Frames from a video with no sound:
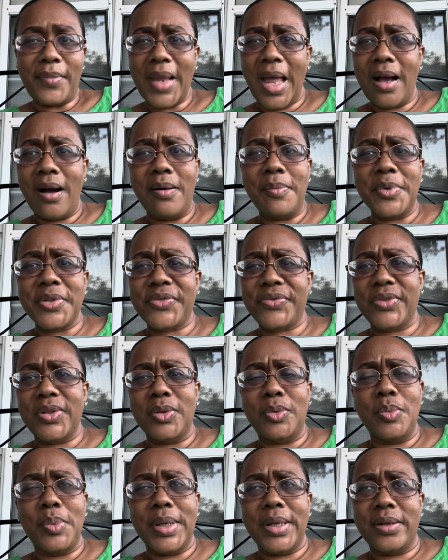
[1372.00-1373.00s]
I almost
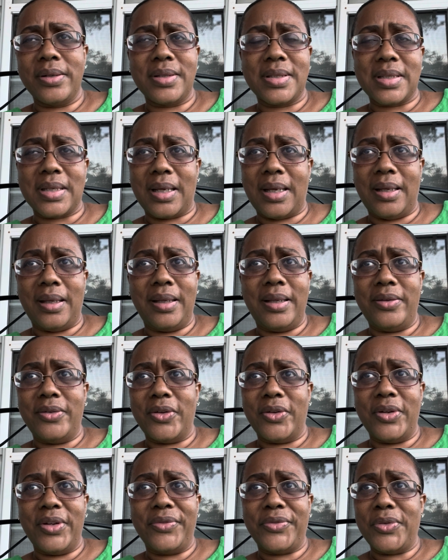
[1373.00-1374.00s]
feel weird saying, you
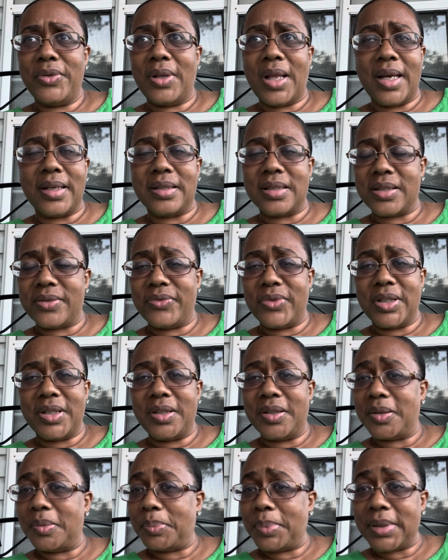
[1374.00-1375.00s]
know, if you like this
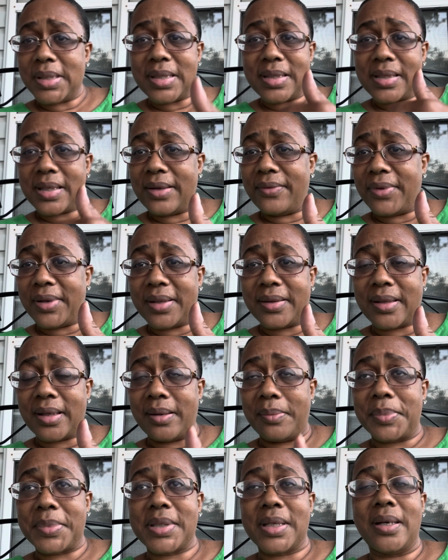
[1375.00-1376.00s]
video, please give it a
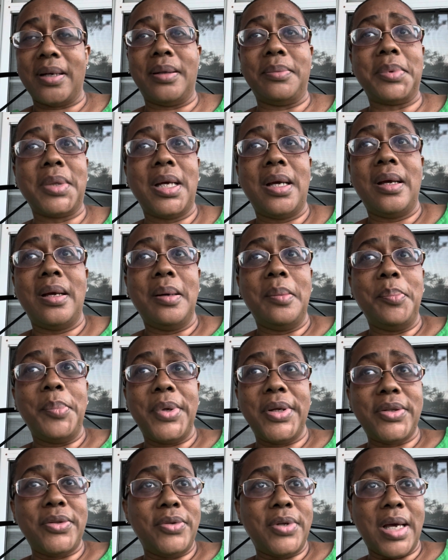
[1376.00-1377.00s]
thumbs up.
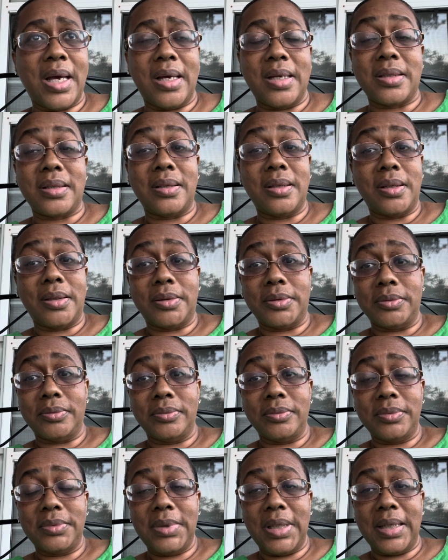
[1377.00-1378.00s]
But you guys know
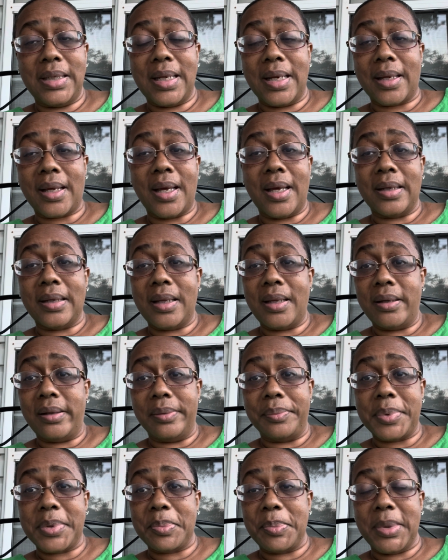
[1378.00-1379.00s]
that that kind of
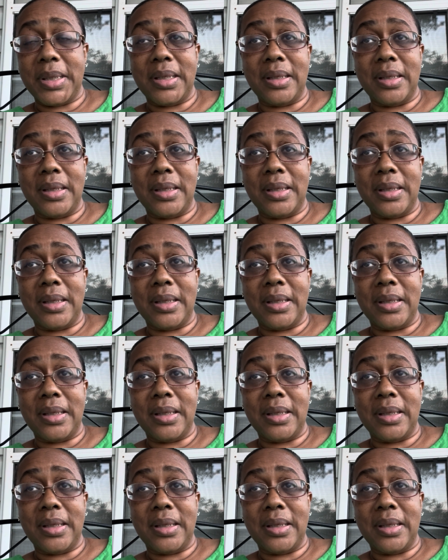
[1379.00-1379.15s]
helps me.